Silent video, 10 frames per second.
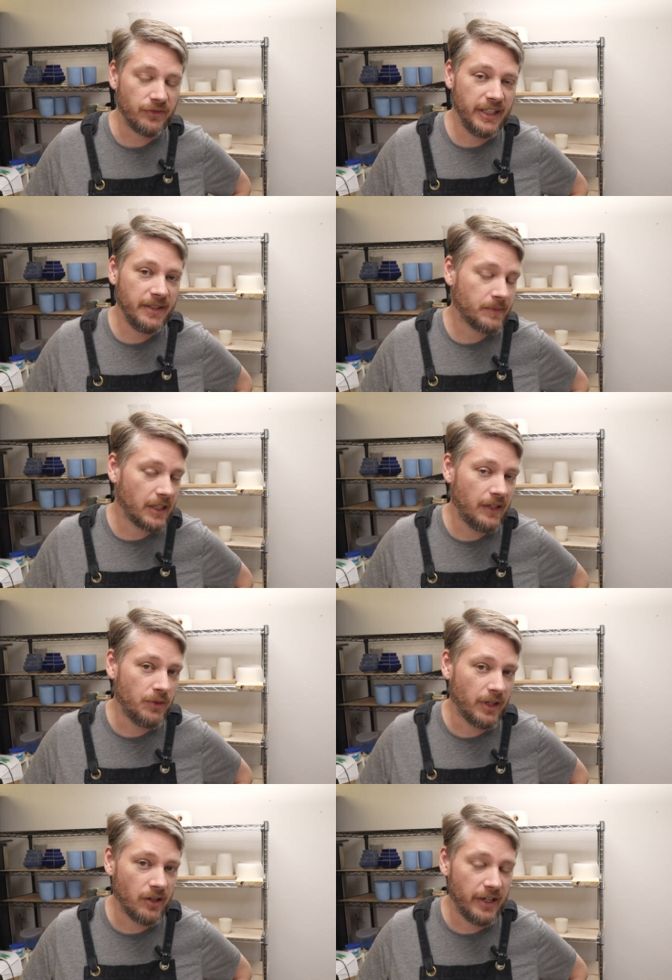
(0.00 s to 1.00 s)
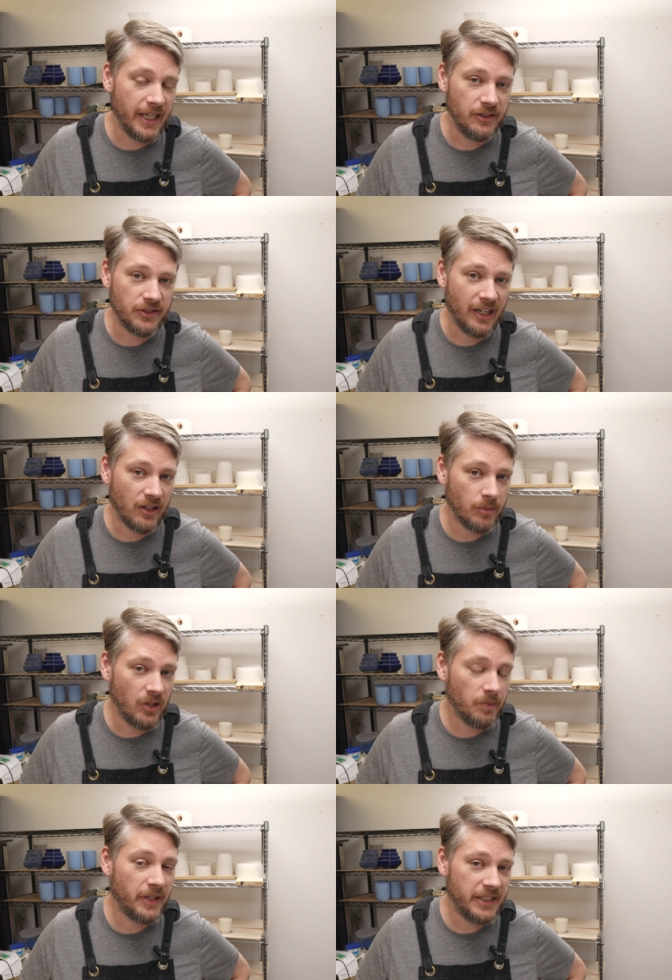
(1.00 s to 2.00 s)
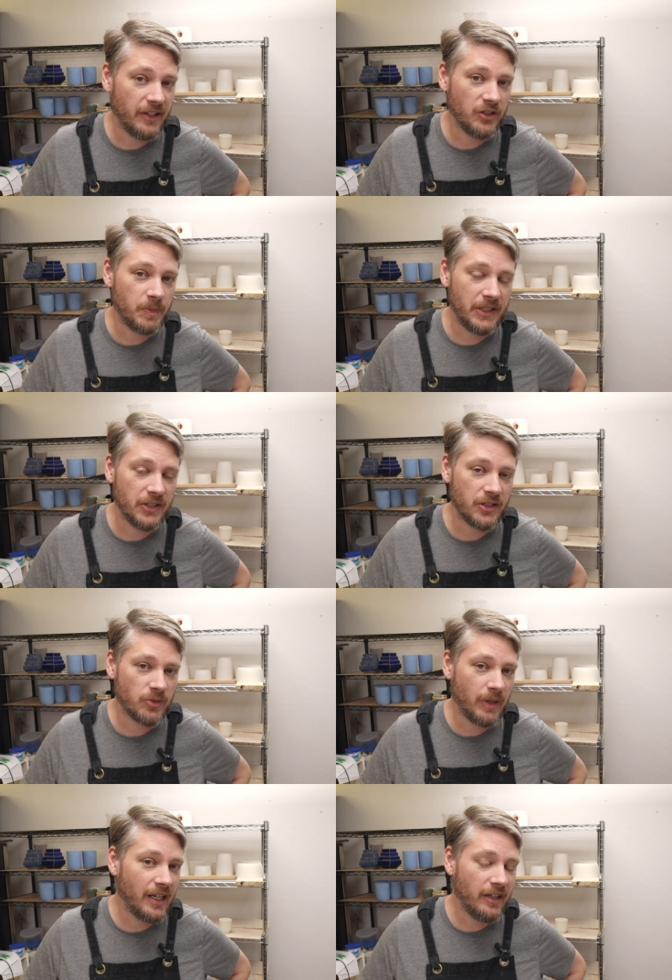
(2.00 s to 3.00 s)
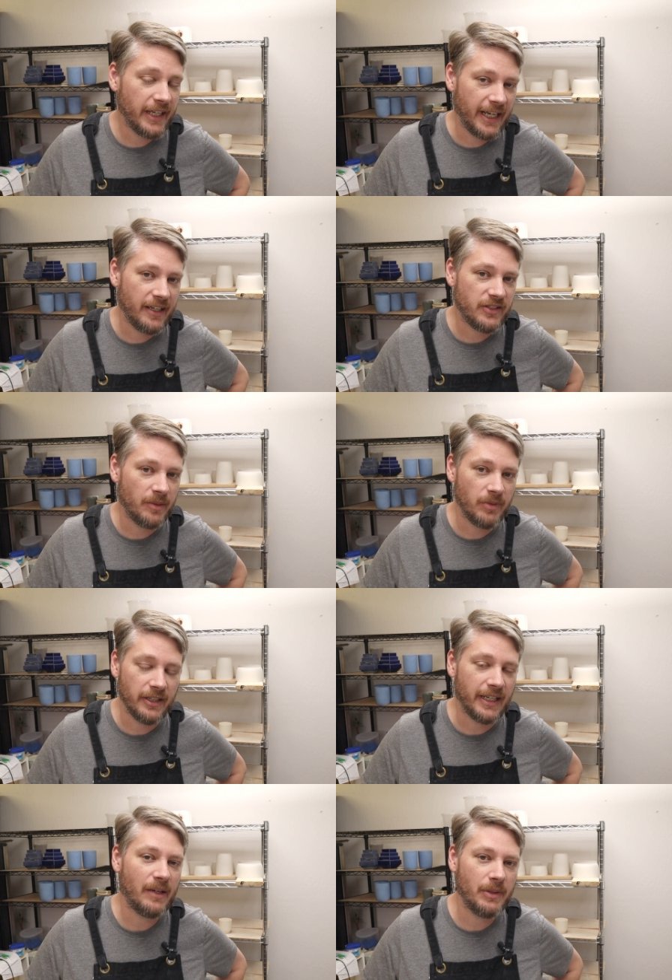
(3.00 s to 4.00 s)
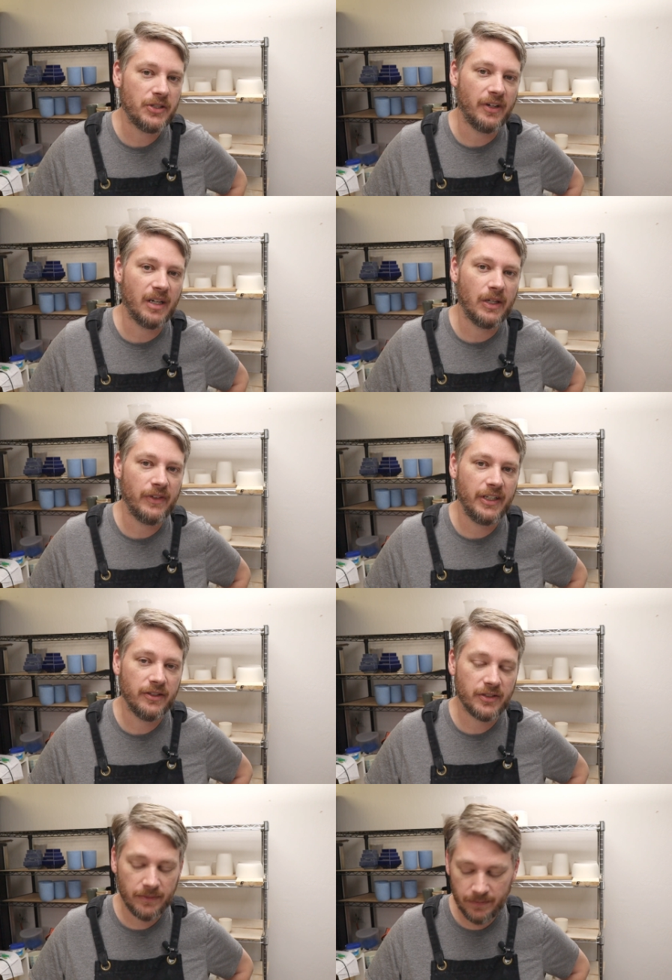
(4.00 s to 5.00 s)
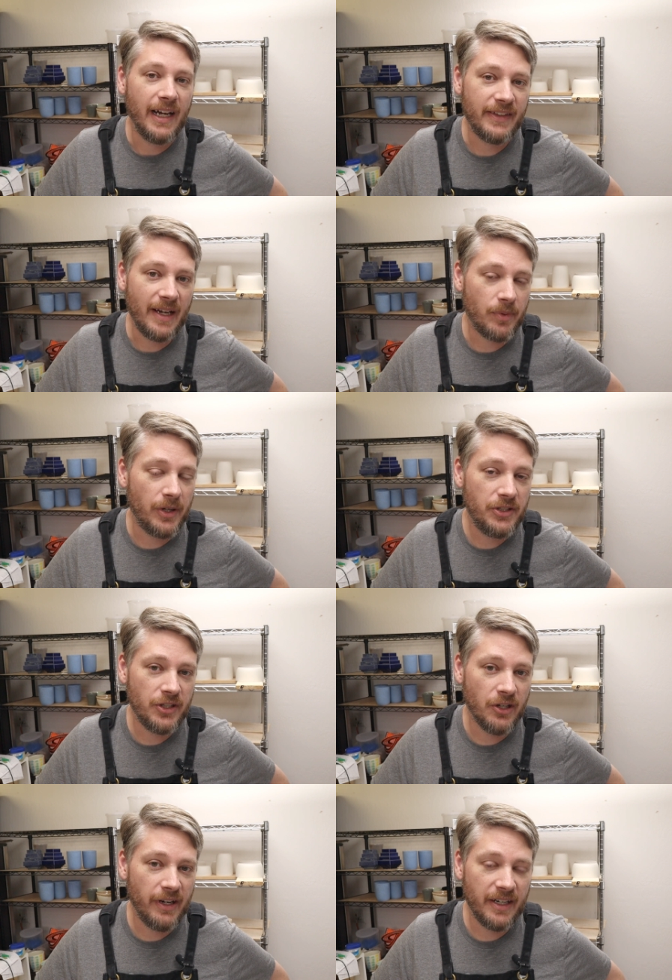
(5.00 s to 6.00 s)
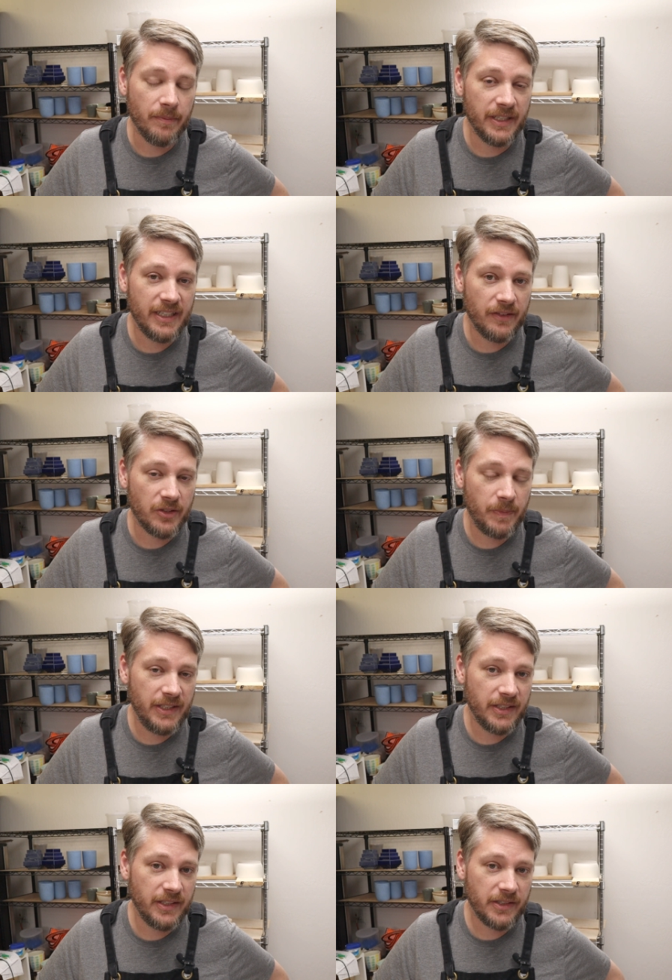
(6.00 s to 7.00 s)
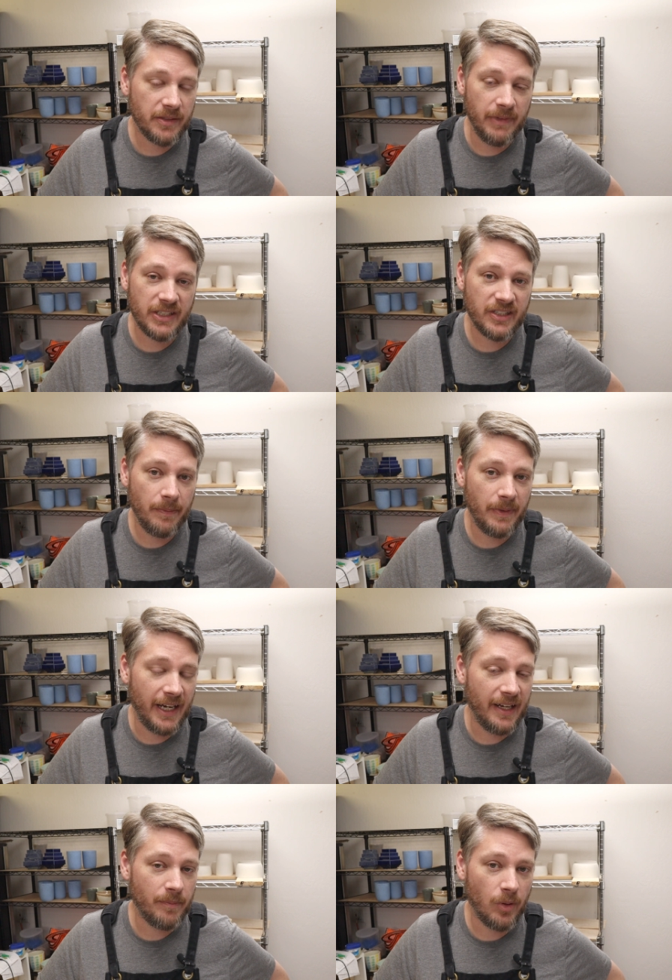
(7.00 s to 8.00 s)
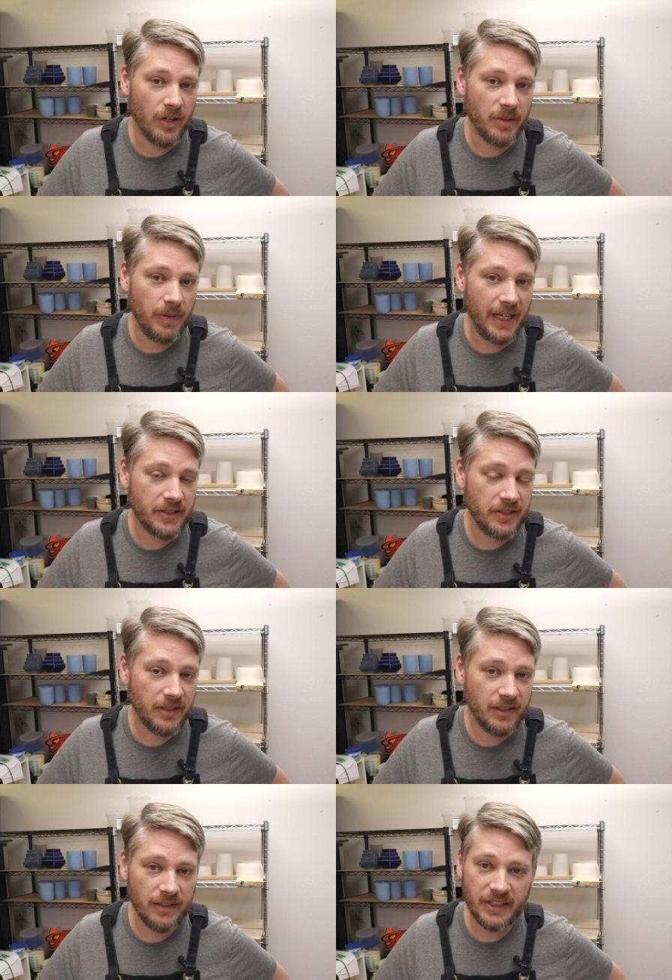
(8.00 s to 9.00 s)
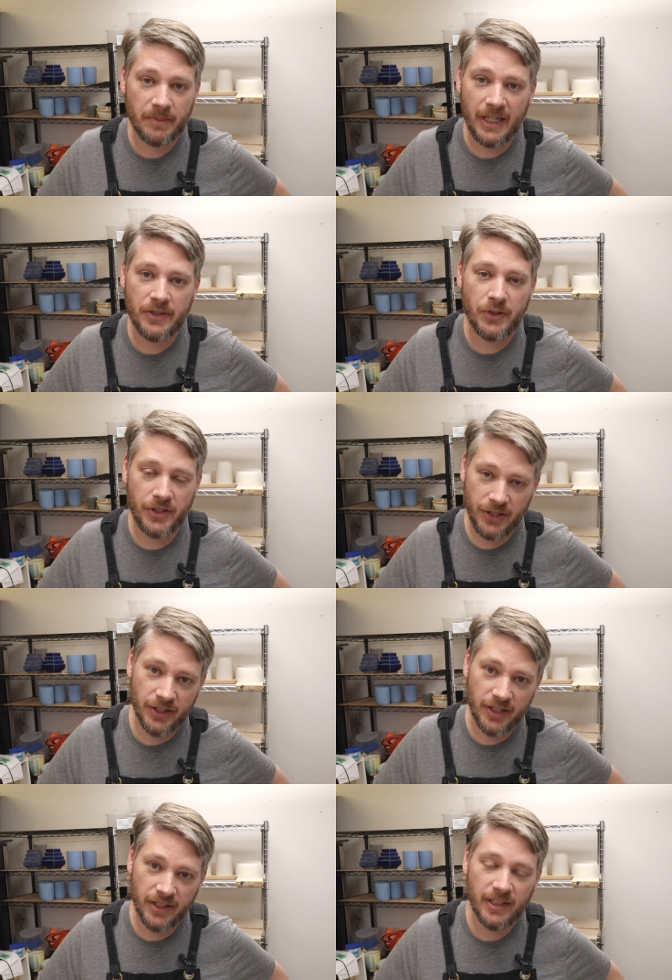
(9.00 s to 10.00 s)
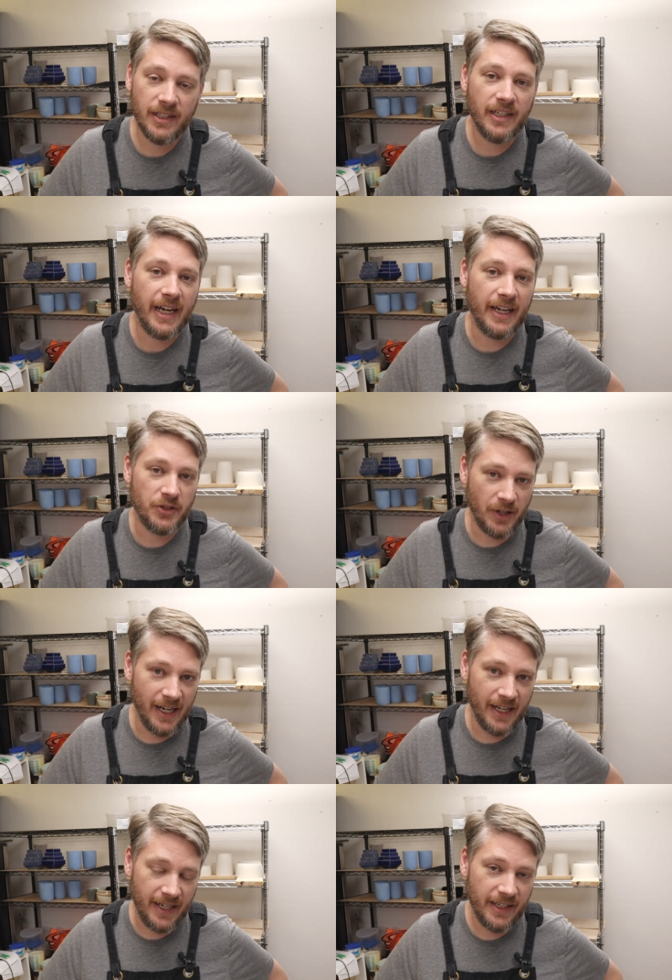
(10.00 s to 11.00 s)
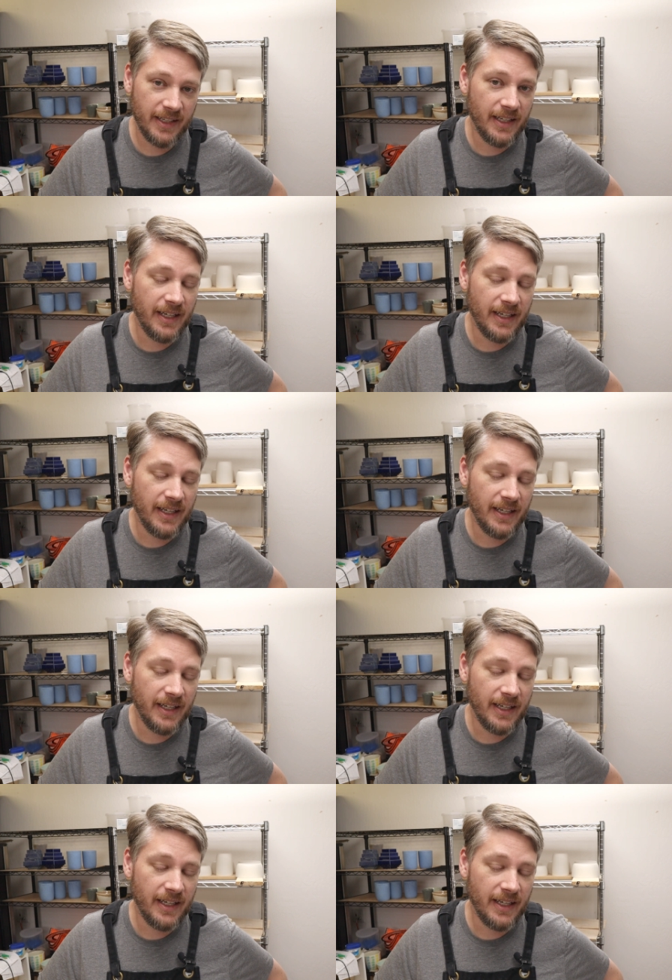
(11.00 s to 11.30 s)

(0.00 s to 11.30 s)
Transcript: free. If you want to go ahead and use the outer mold, print out those pieces as well and assemble it like I've been showing on my videos. At that point, you can go ahead and print out those pieces, mix up and pour in the plaster, let the plaster cure and dry,